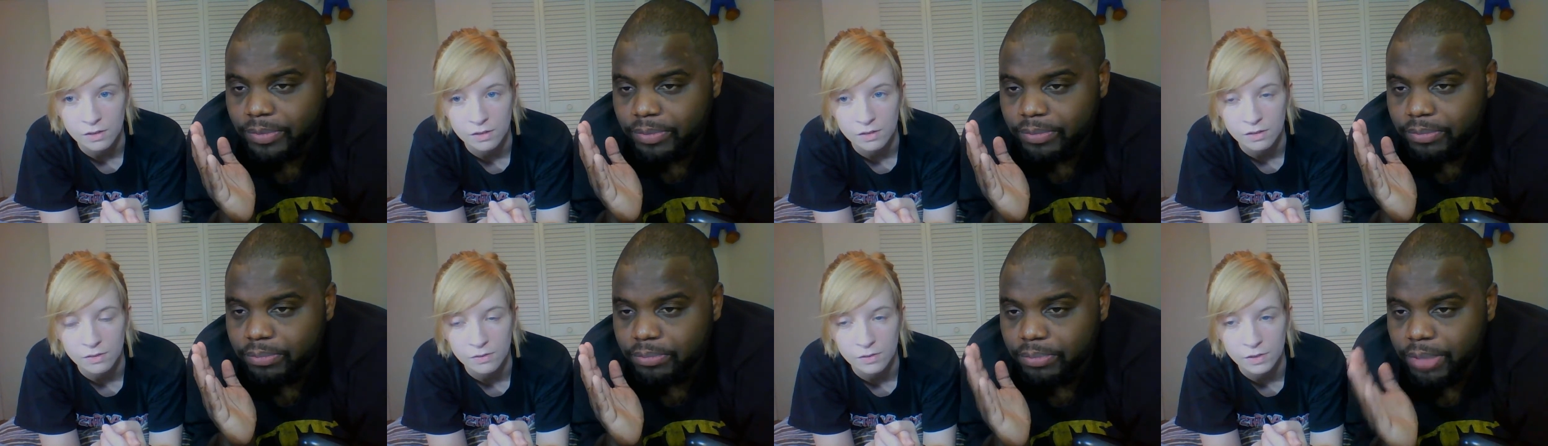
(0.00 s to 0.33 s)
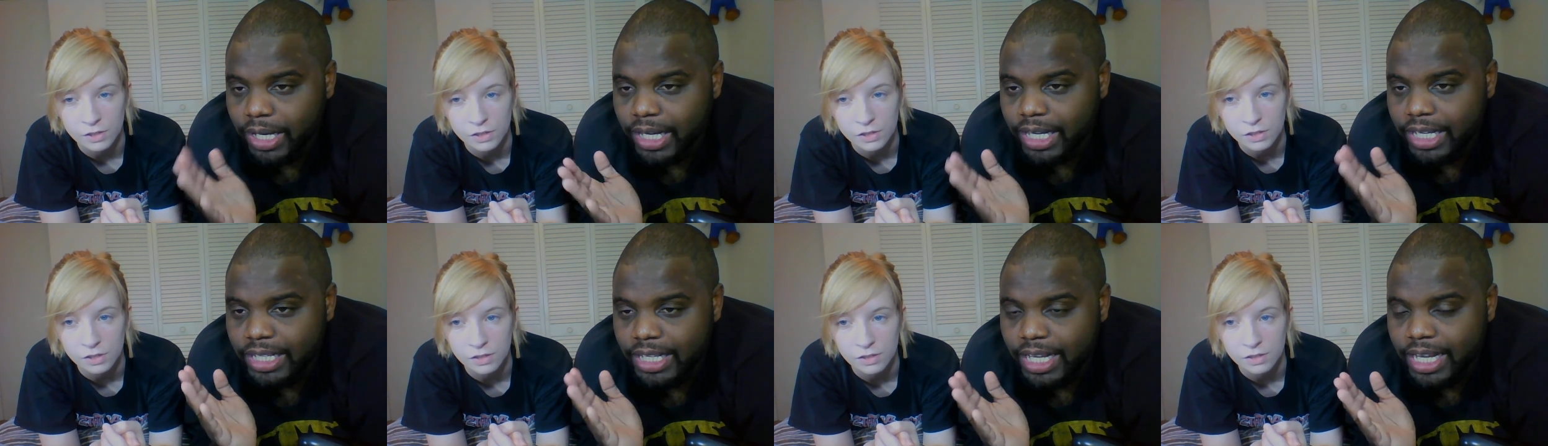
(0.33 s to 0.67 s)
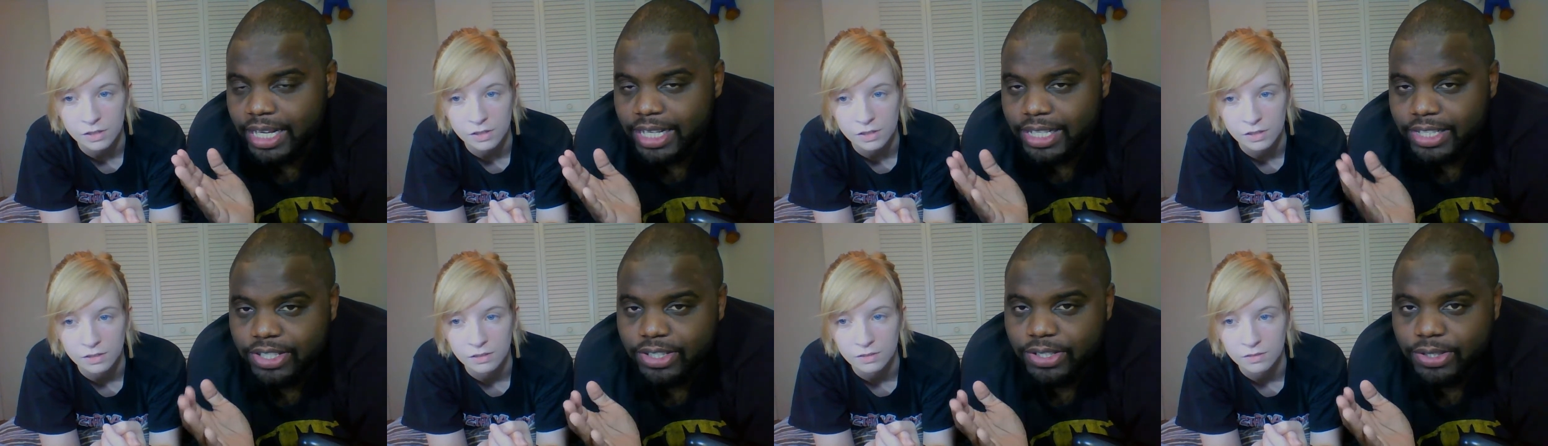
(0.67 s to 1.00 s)

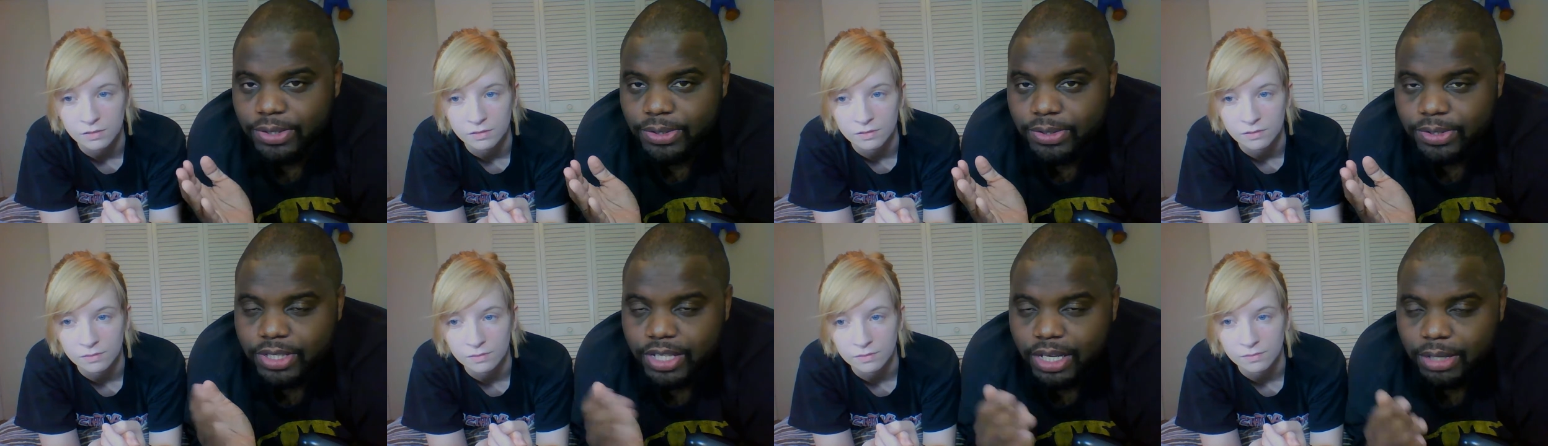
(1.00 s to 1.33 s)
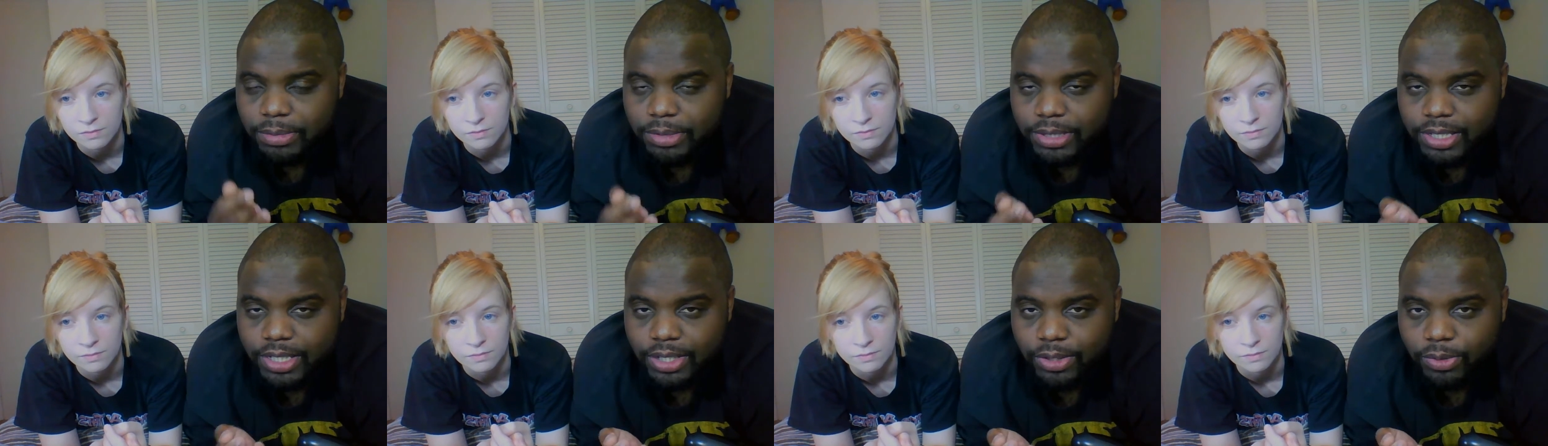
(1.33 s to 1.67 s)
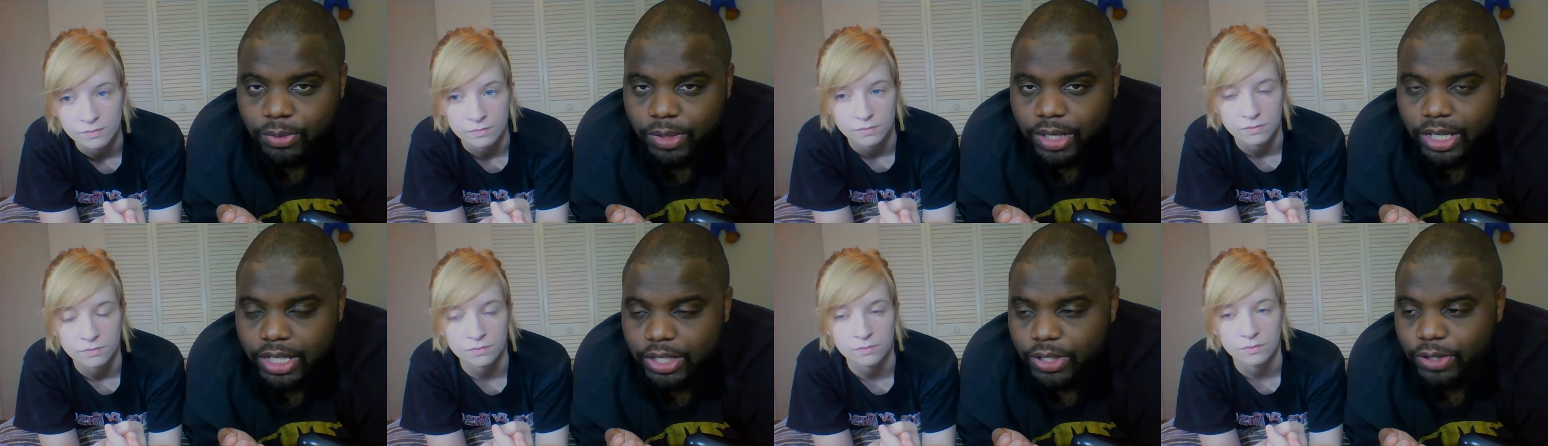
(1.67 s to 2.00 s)
Speaker 1: Bayonetta 2 is coming to the
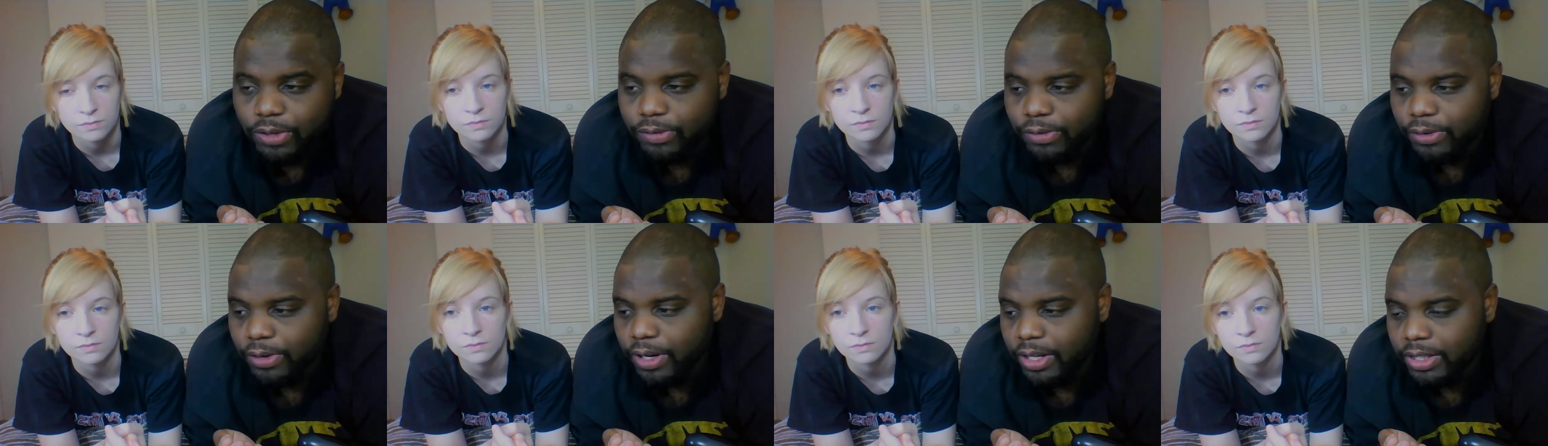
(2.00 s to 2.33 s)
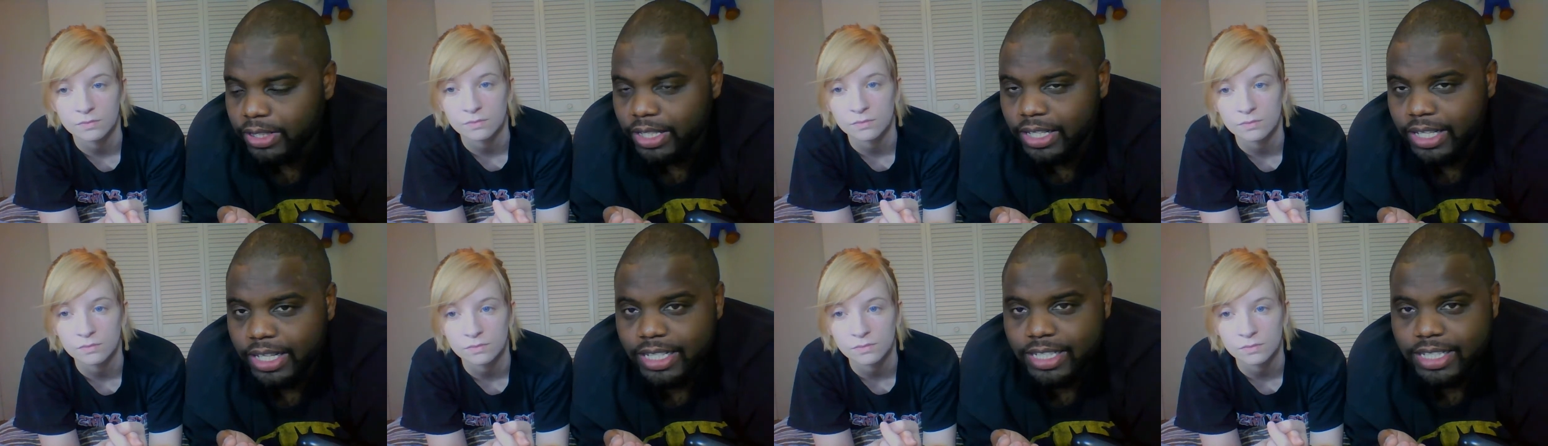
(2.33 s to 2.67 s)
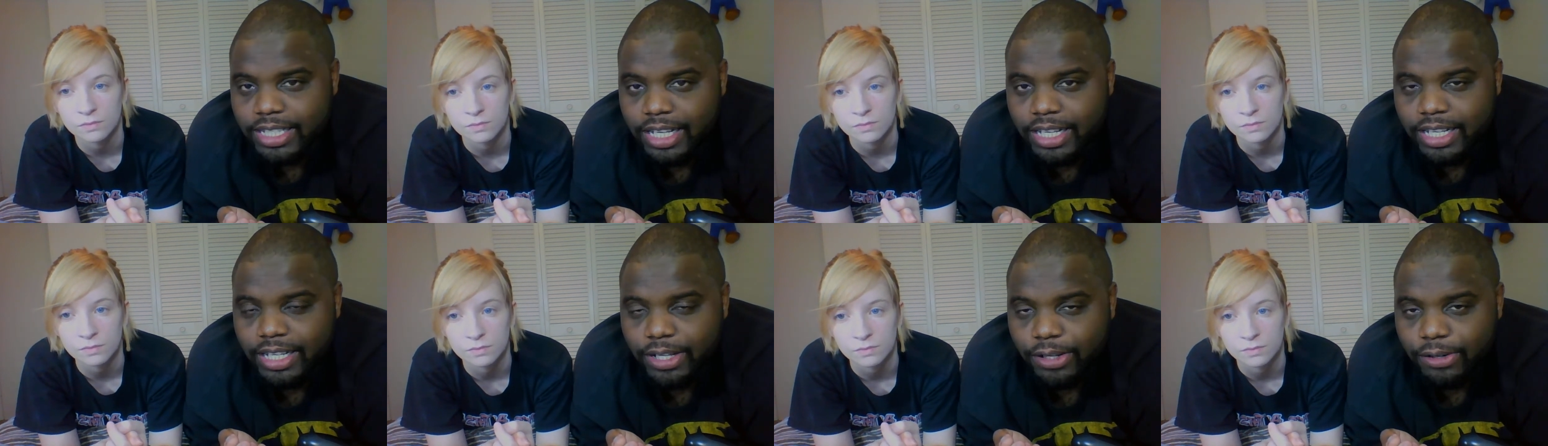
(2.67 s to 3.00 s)
Wii U for all the
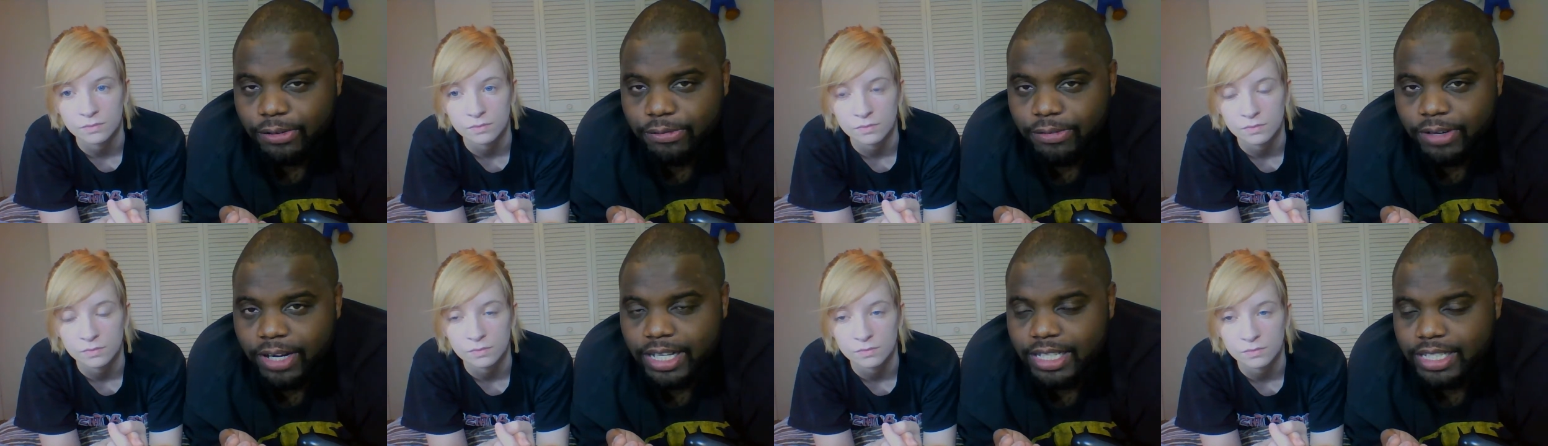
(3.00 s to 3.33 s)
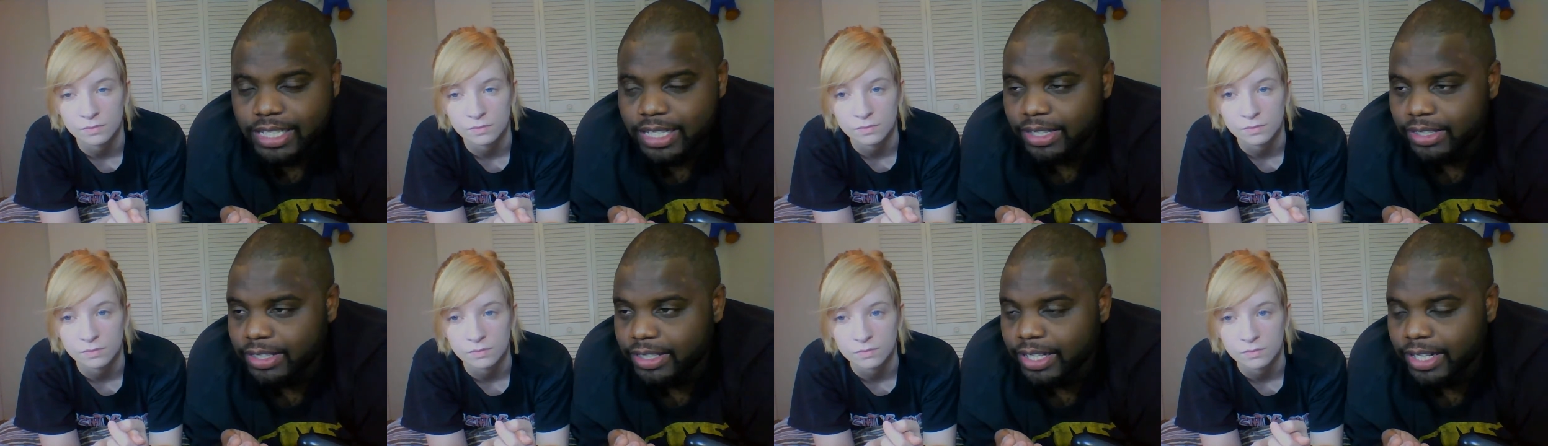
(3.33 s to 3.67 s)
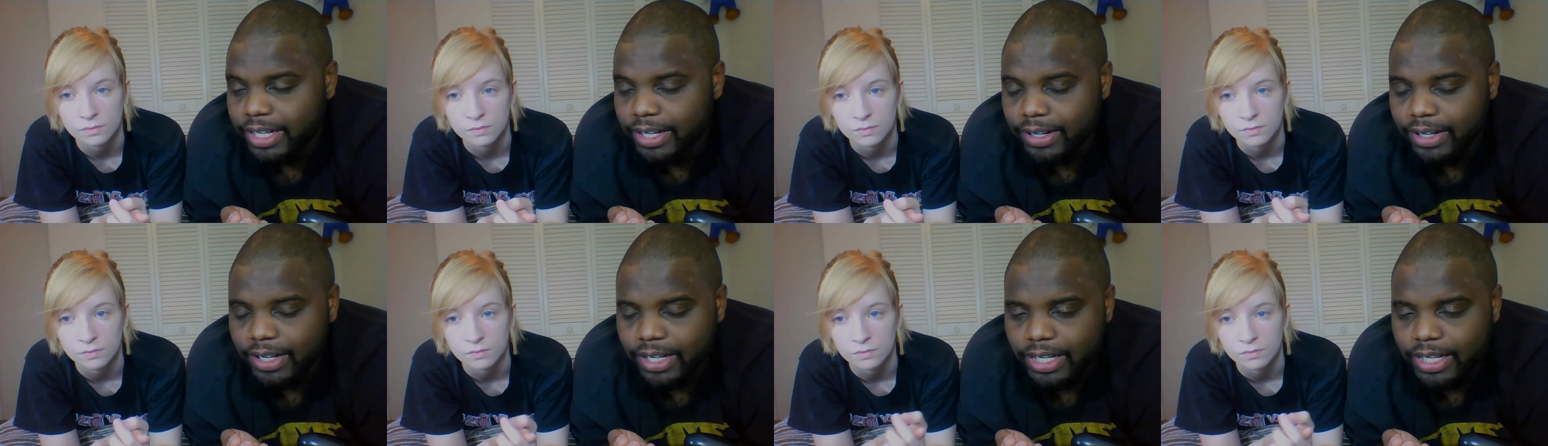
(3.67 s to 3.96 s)
Nintendo fights out there.